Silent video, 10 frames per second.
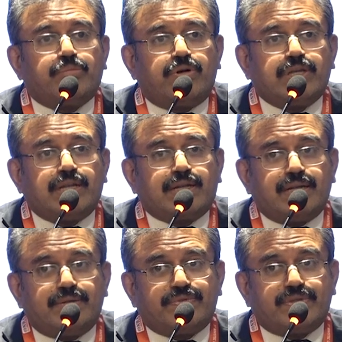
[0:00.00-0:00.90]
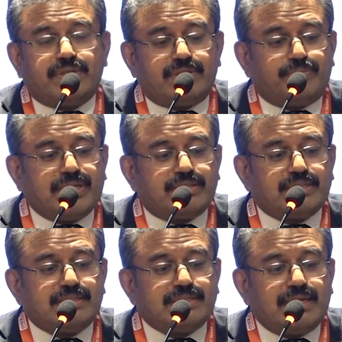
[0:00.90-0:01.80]
bronchial clefts because
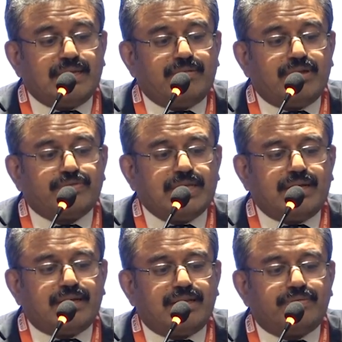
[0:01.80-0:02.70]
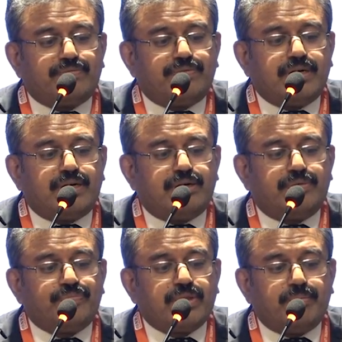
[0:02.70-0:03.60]
it's the level of the angle of
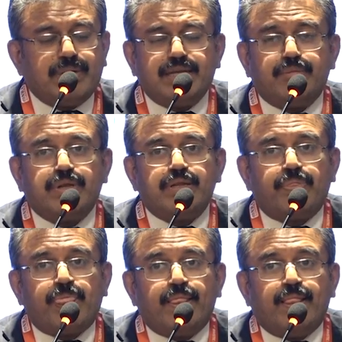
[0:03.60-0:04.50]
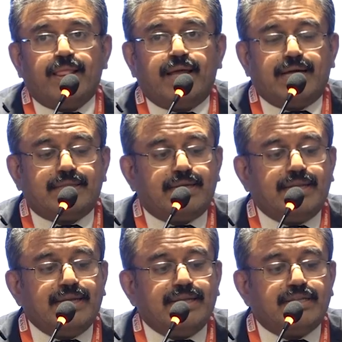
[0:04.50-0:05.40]
mandible. Other
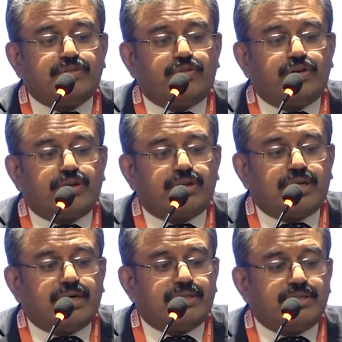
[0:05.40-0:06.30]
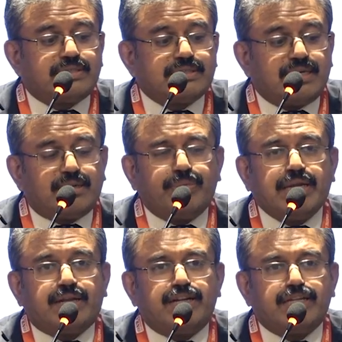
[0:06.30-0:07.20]
DDs for this
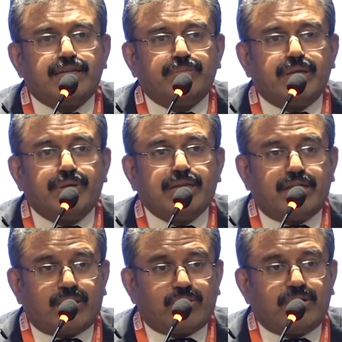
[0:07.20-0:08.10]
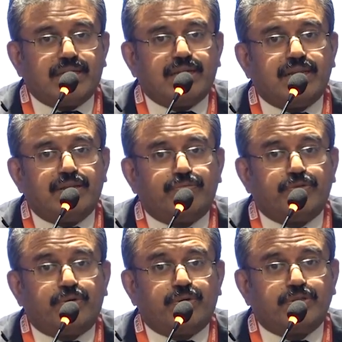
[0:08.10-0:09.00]
turbid content may be a necrotic lymph
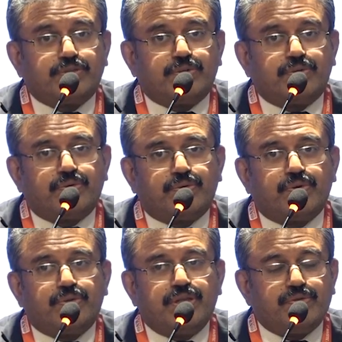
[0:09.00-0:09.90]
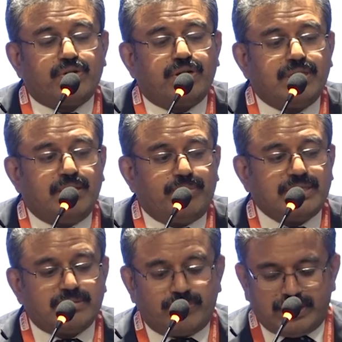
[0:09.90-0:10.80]
node also. So these are all the
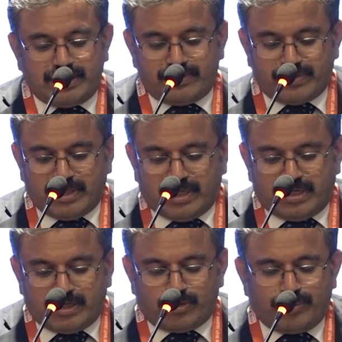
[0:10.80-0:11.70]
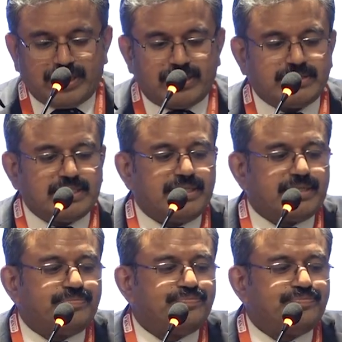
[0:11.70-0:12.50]
possibilities to be considered.